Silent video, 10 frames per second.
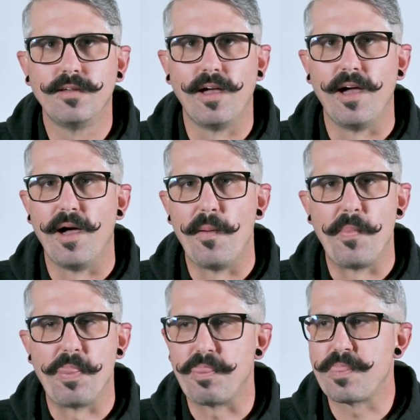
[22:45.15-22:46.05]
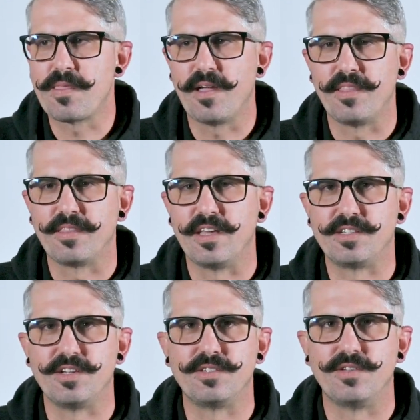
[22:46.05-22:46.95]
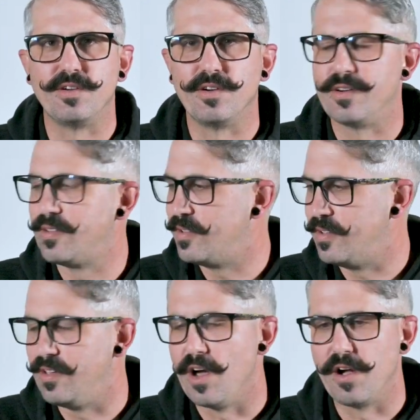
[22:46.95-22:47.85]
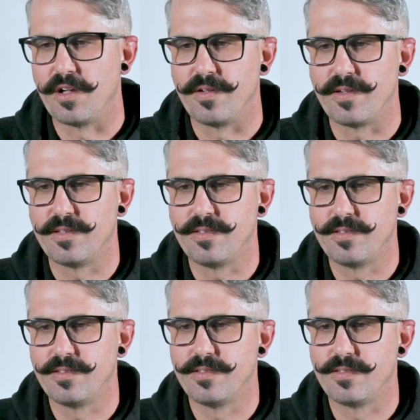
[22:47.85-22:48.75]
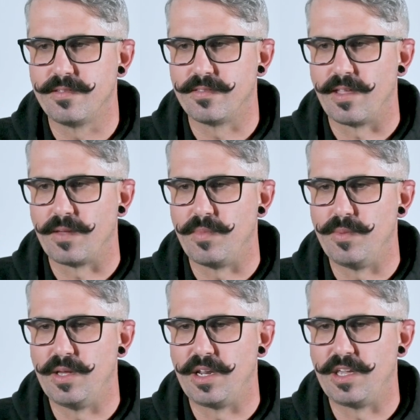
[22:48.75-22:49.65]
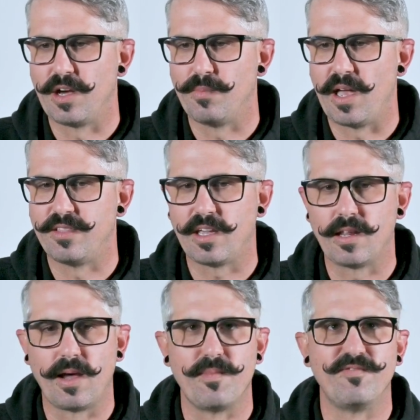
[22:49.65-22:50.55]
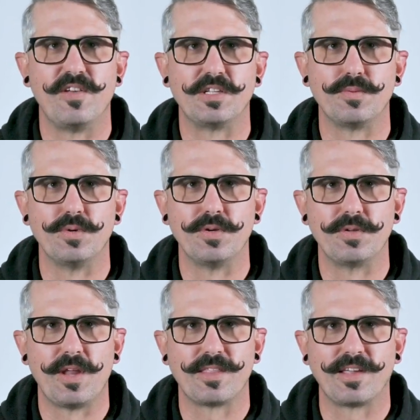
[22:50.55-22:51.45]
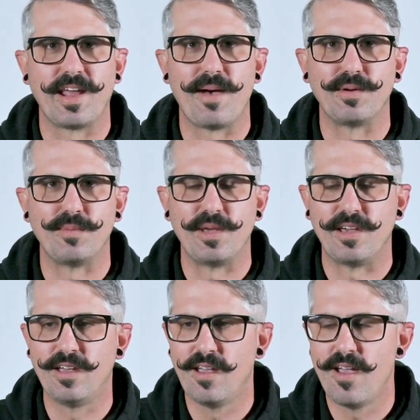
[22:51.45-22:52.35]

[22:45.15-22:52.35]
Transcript: I think that's just your young, like me being a young man thinking I'm invincible, nothing can happen to me.